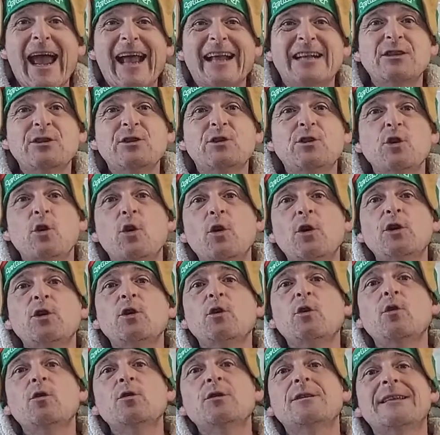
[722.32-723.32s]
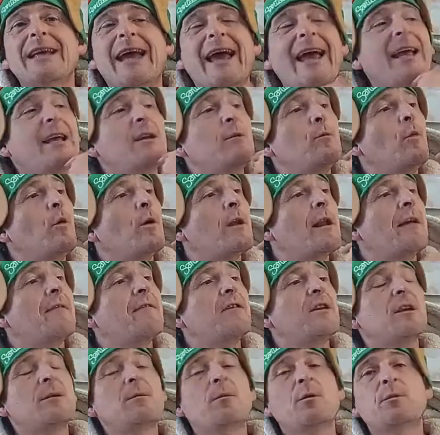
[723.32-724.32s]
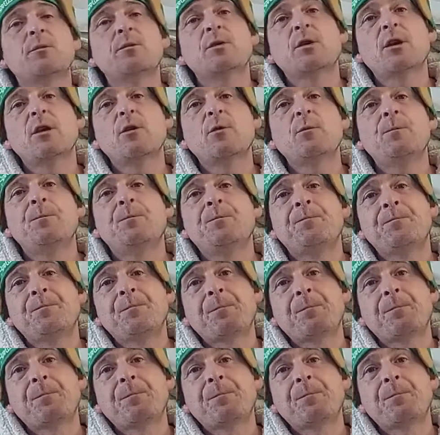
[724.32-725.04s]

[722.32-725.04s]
Enjoy your day, whatever you're up to.